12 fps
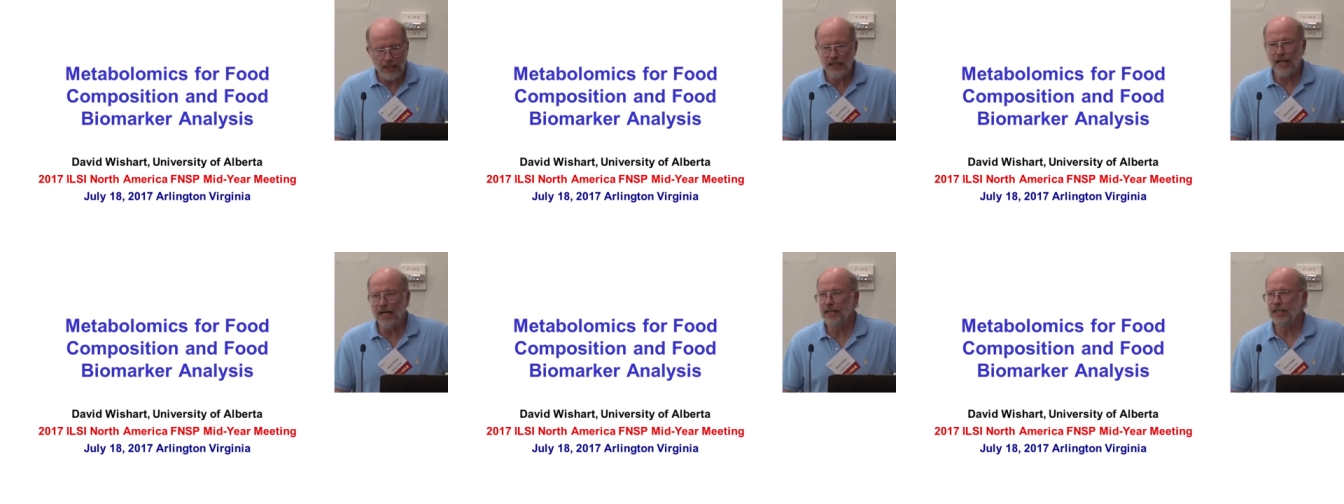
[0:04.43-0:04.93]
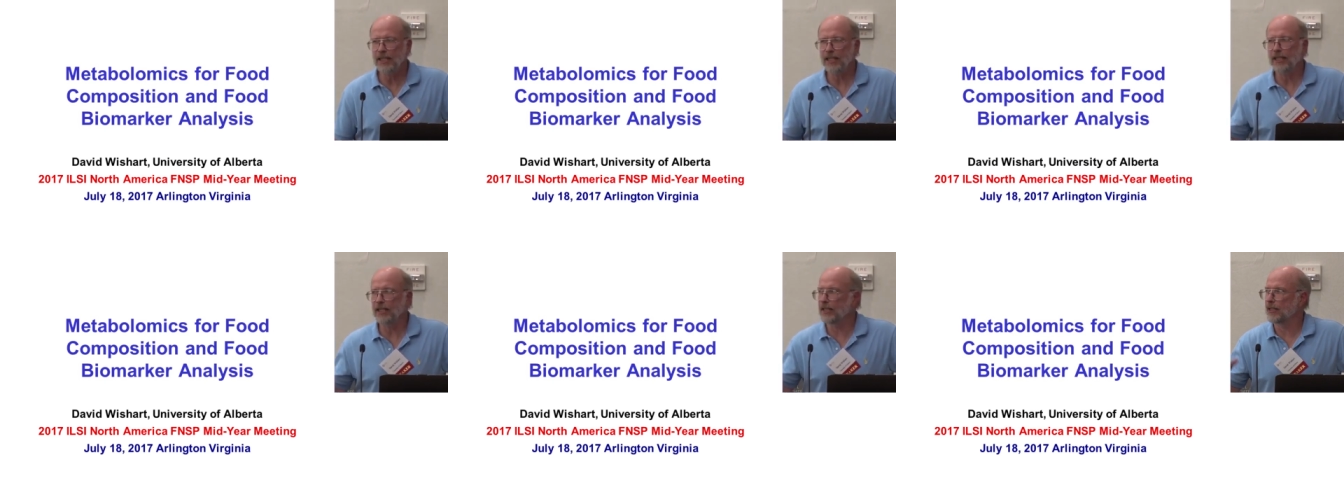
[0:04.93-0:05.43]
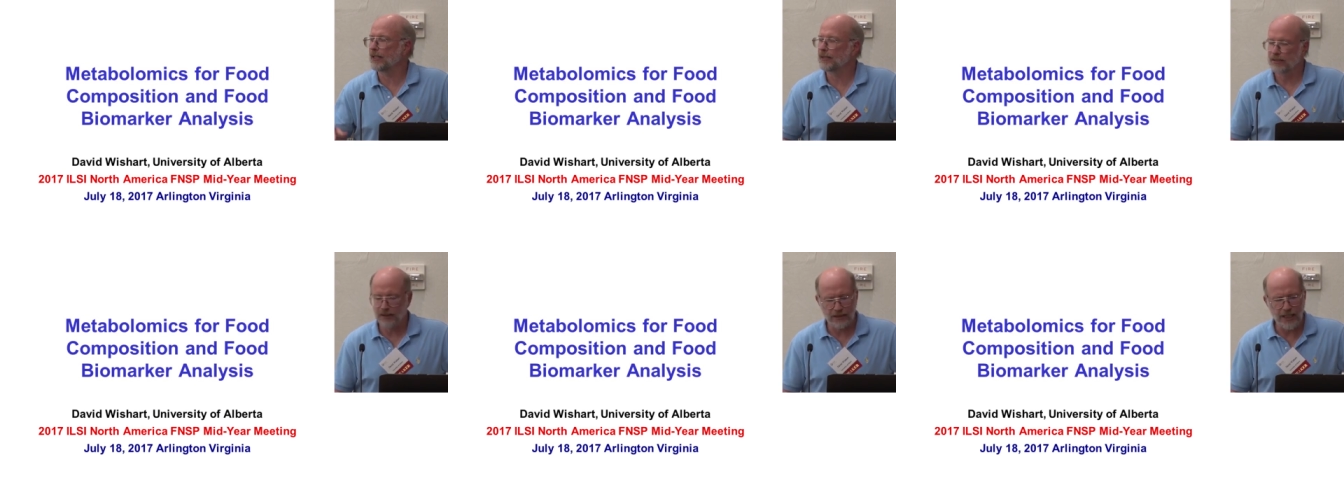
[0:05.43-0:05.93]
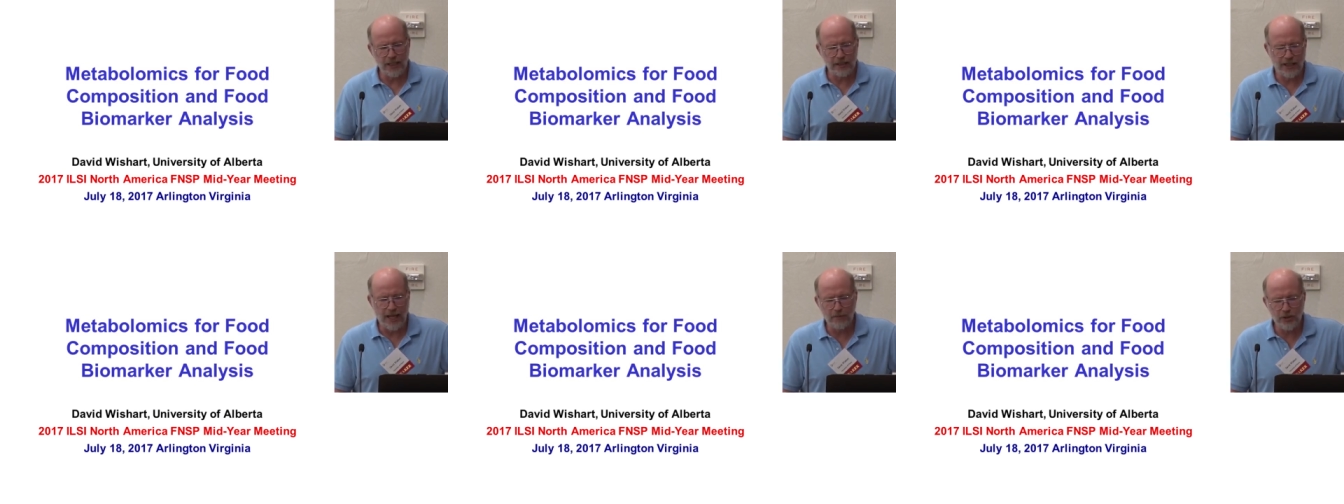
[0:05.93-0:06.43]
Yeah, I think the title
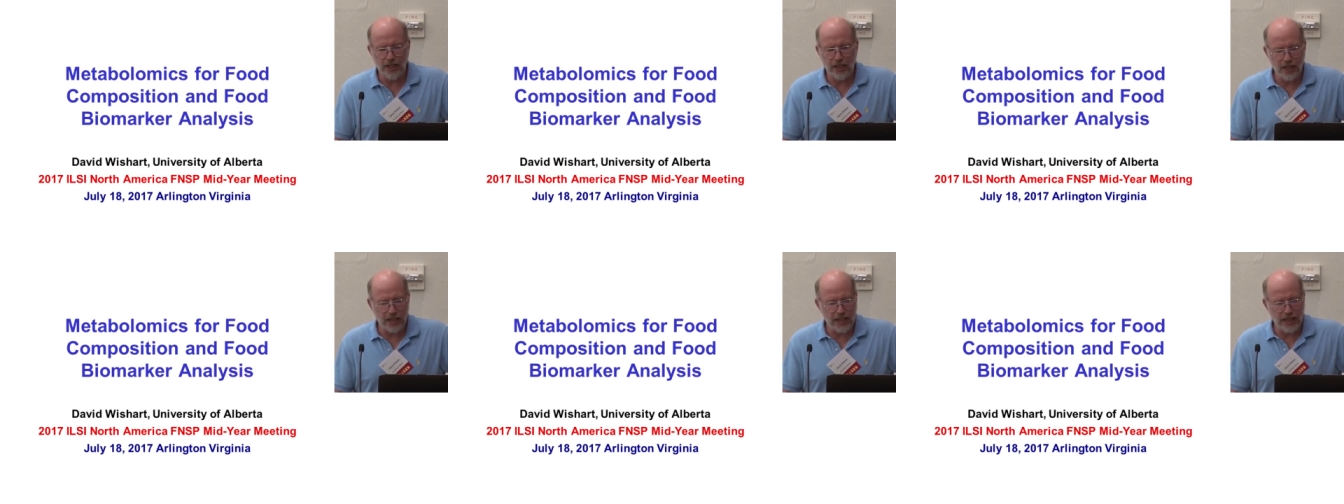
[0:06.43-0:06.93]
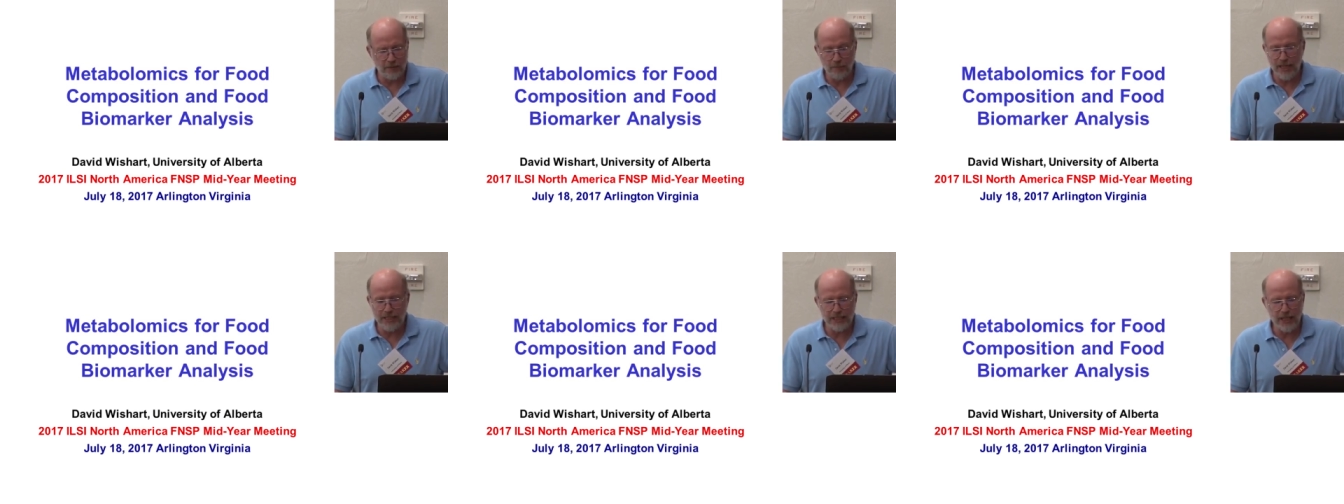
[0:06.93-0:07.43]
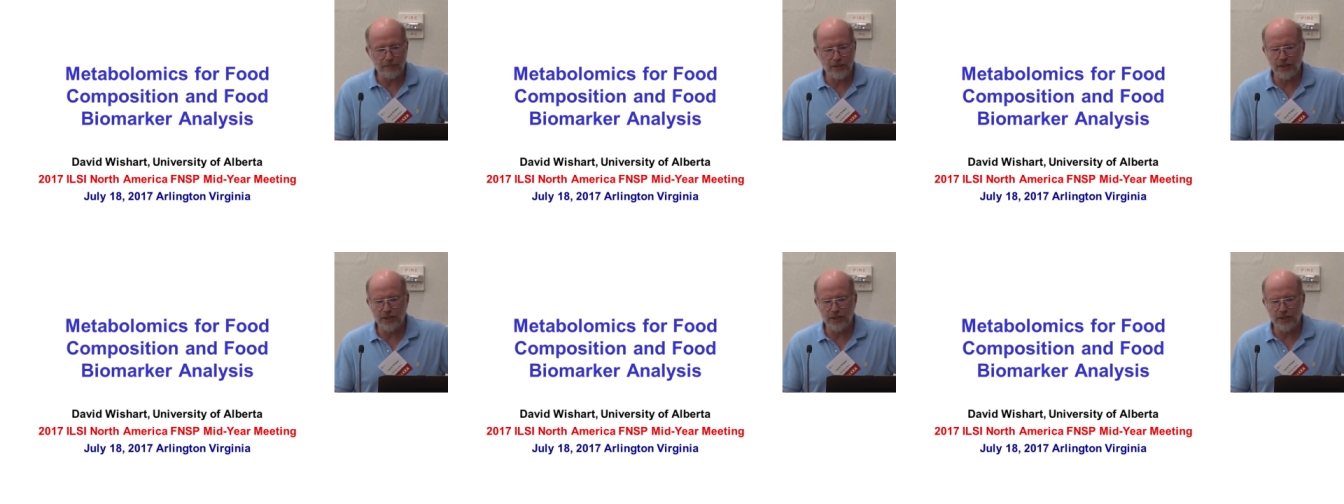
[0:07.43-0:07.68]
and abstract got kind of messed up.